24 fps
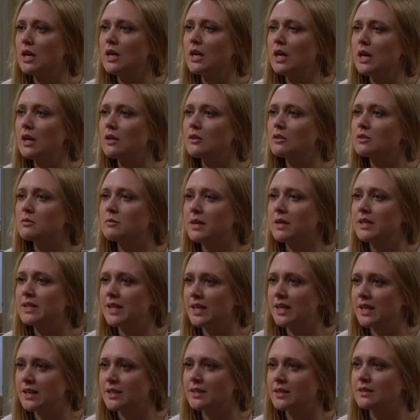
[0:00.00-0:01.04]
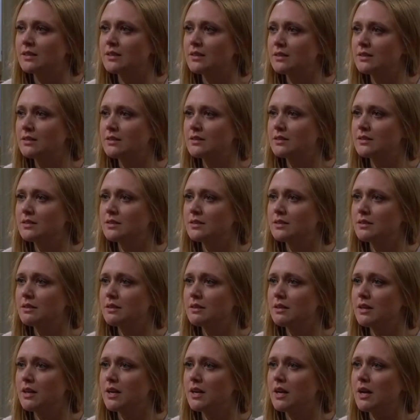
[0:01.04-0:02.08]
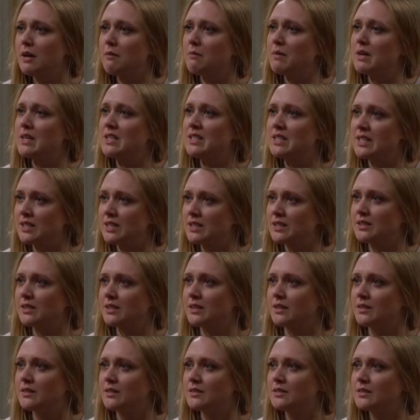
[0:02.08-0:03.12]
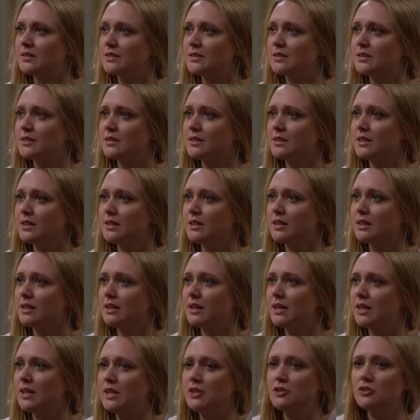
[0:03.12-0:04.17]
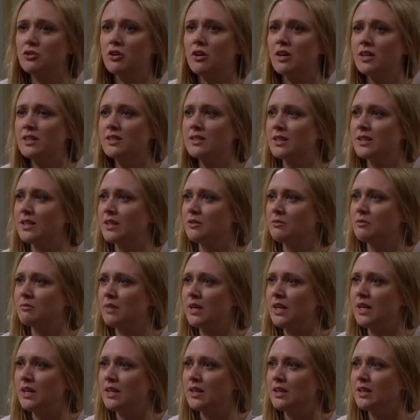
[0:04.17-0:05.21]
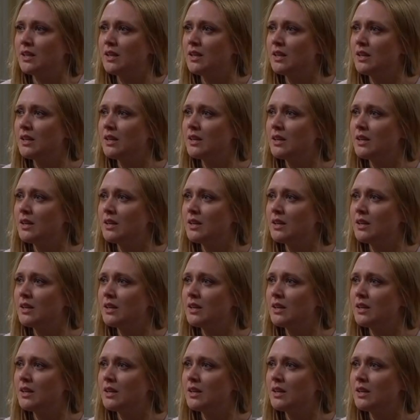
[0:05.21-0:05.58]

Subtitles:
He killed my dad and my sister. He tried to kill me.